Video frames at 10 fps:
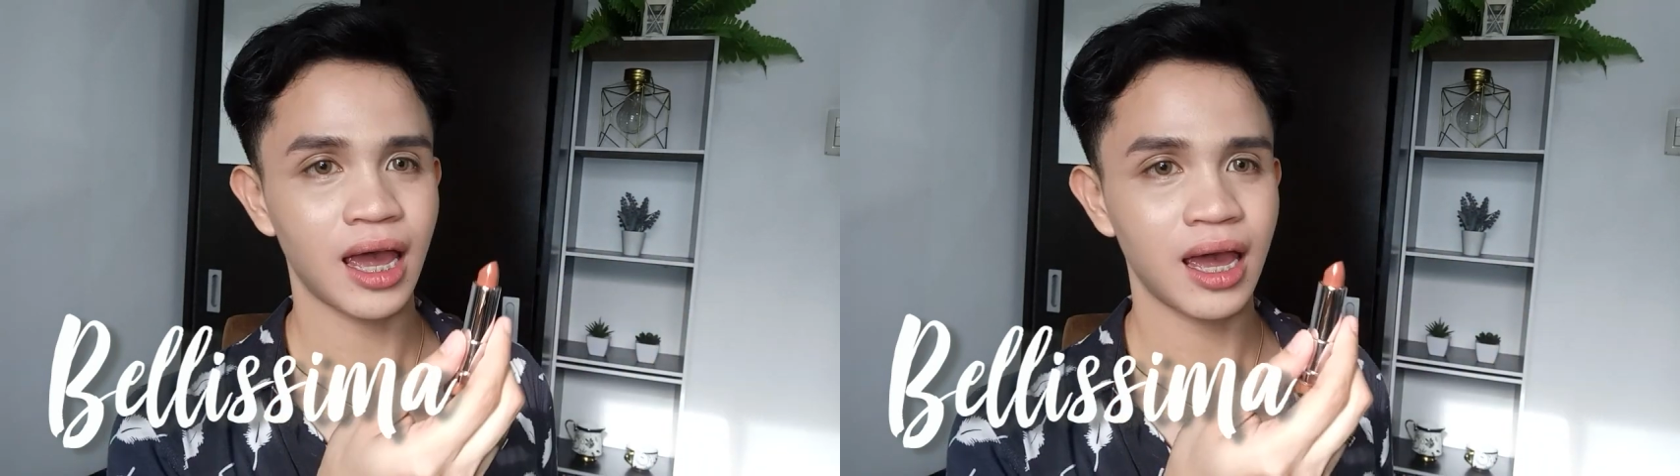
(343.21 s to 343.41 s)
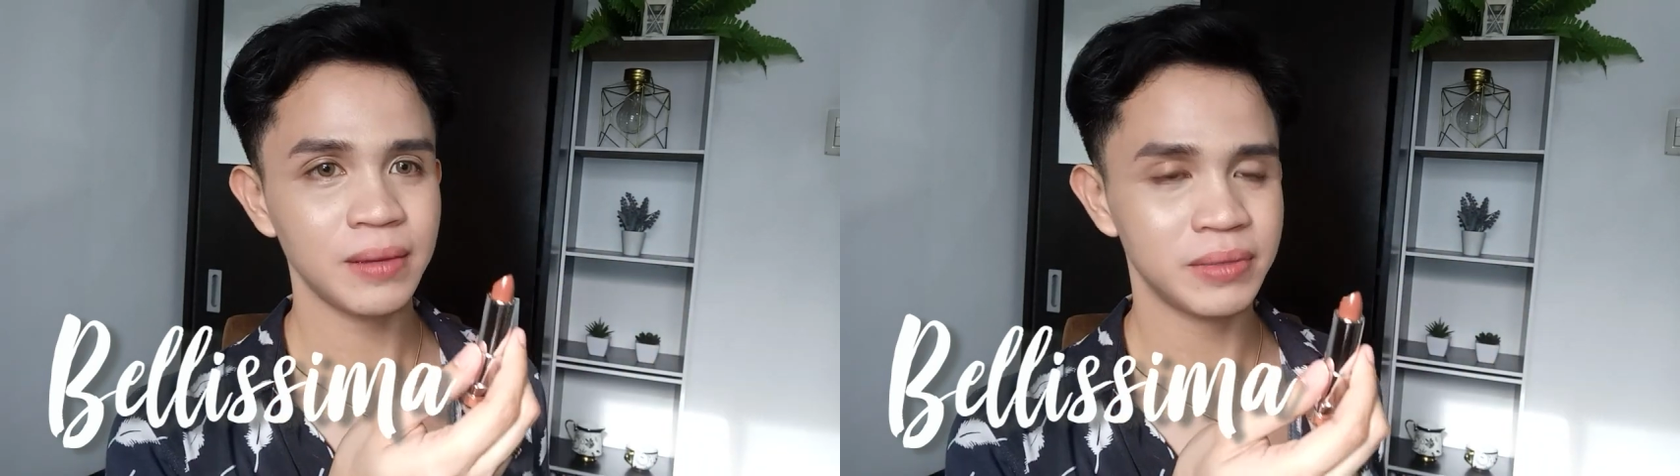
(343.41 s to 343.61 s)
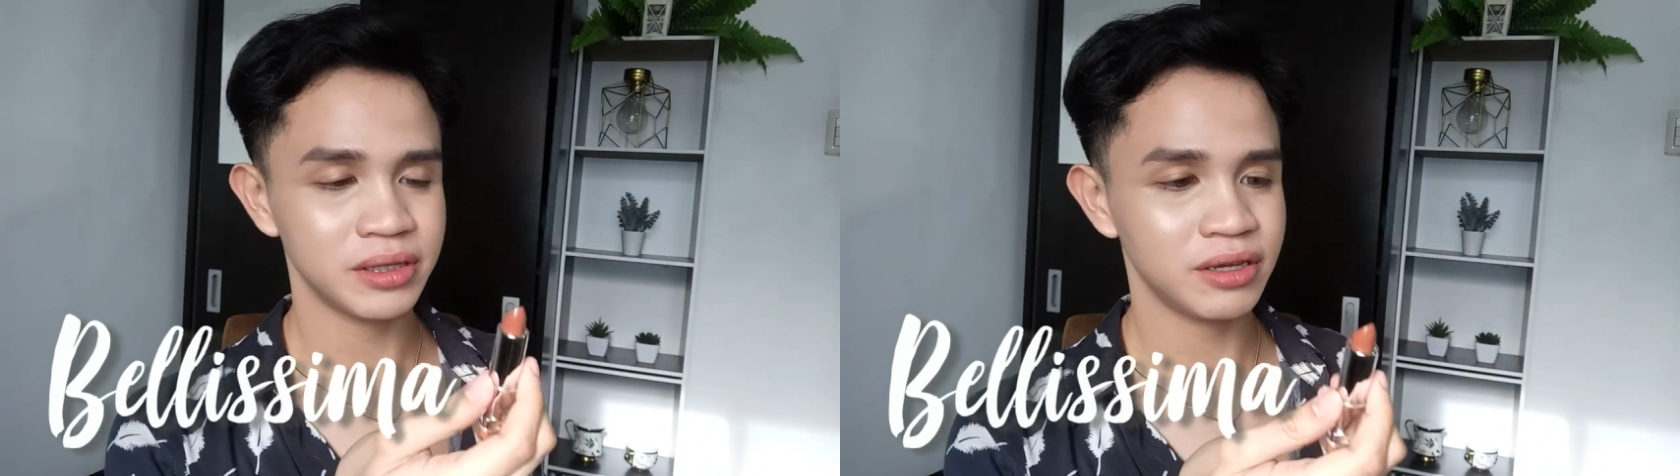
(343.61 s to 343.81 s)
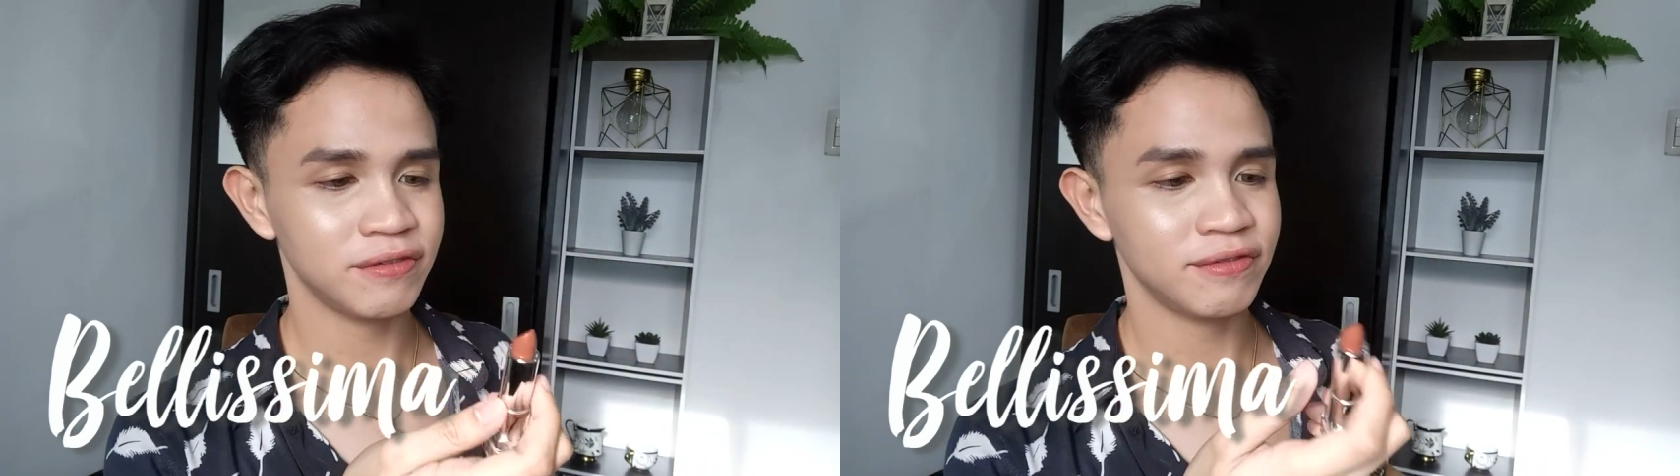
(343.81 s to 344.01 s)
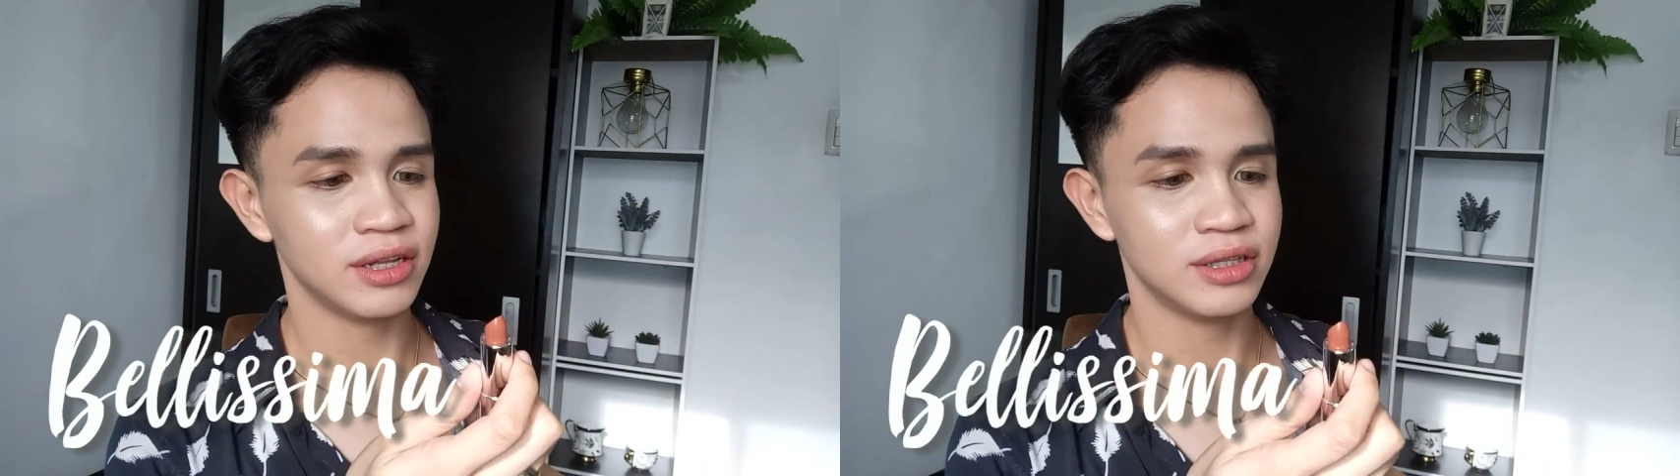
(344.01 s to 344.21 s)
I
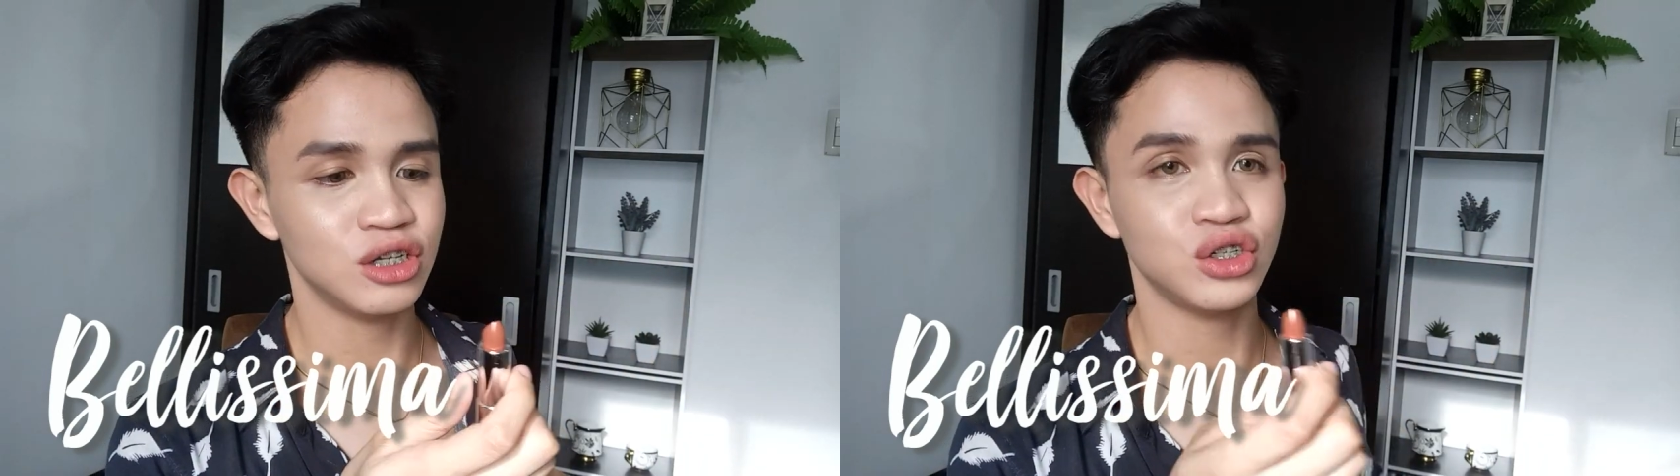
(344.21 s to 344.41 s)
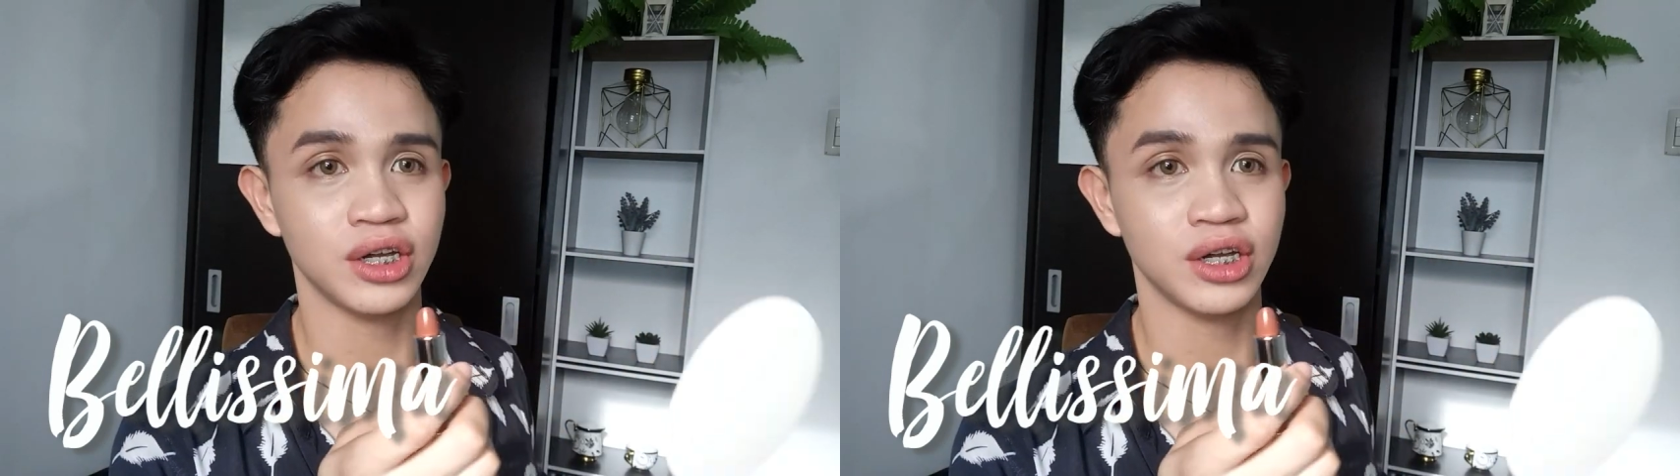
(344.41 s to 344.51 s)
believe that this